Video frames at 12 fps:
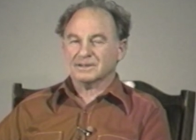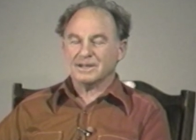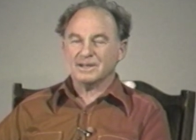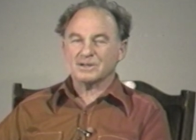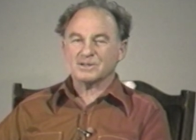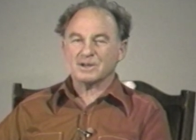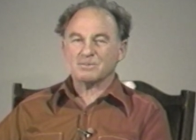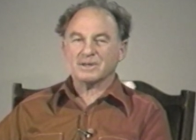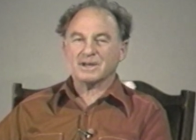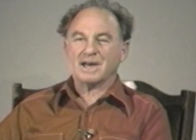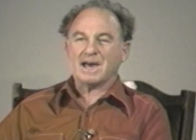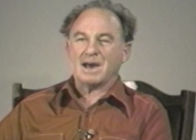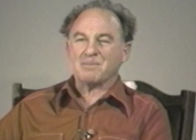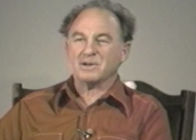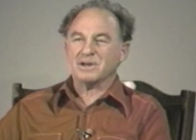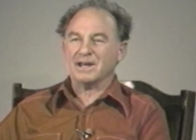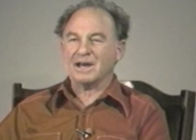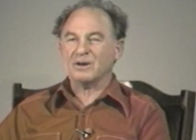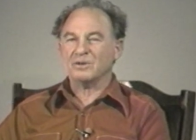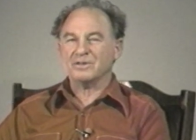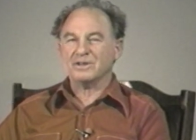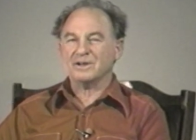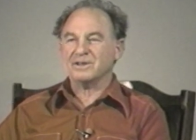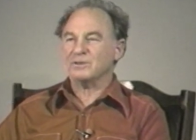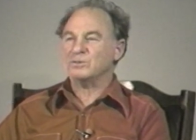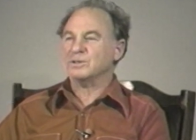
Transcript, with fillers: Getting something happening out there that